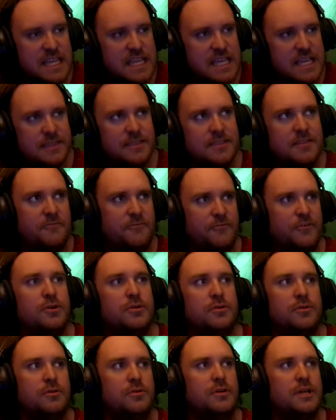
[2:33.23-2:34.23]
eat the
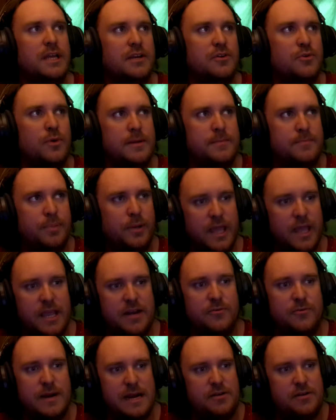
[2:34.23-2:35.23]
food and quit
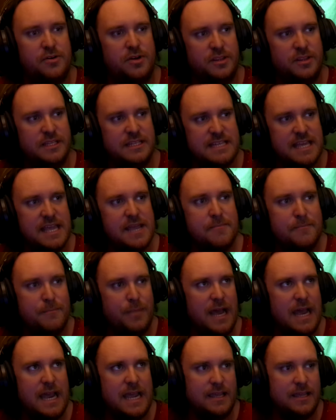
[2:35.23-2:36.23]
playing around on the damn
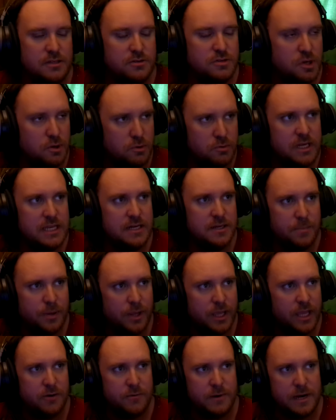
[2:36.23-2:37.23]
bike? You don't need to
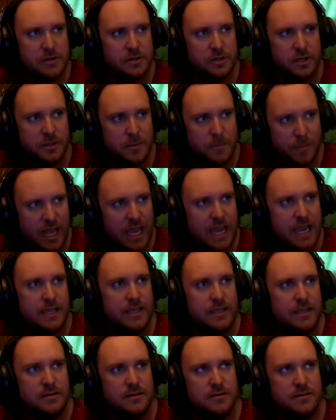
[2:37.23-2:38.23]
play around on the
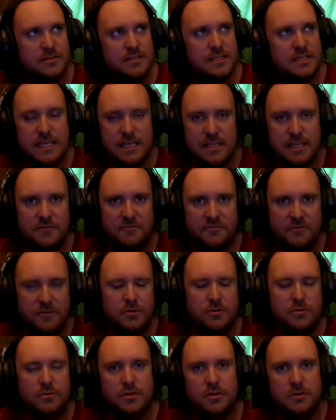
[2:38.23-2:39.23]
bike to eat the
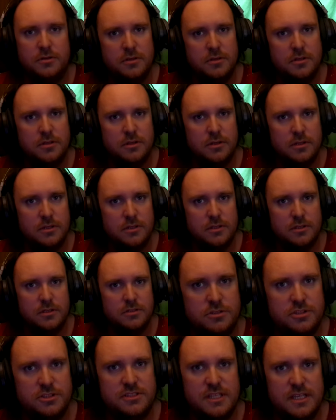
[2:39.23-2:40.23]
food.
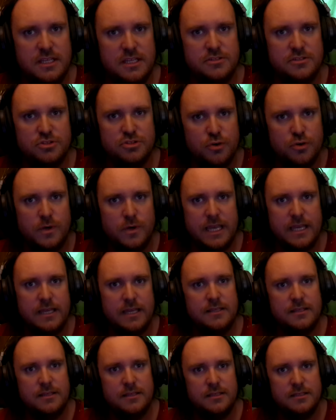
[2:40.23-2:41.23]
Just enjoy
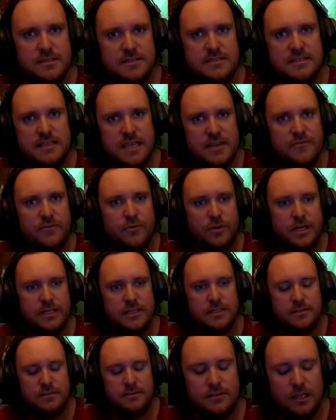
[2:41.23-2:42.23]
it. Savor
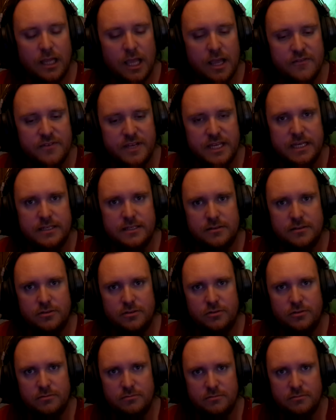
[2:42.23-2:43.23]
it. Love it.
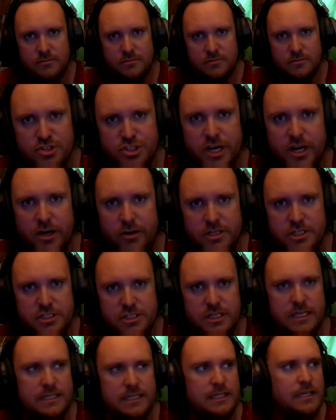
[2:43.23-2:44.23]

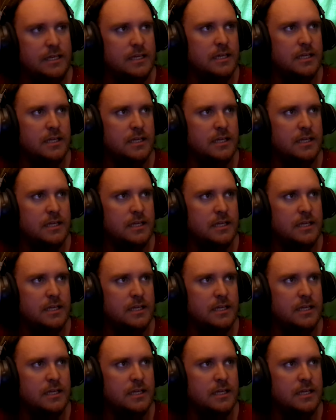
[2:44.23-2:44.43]
Cherish it.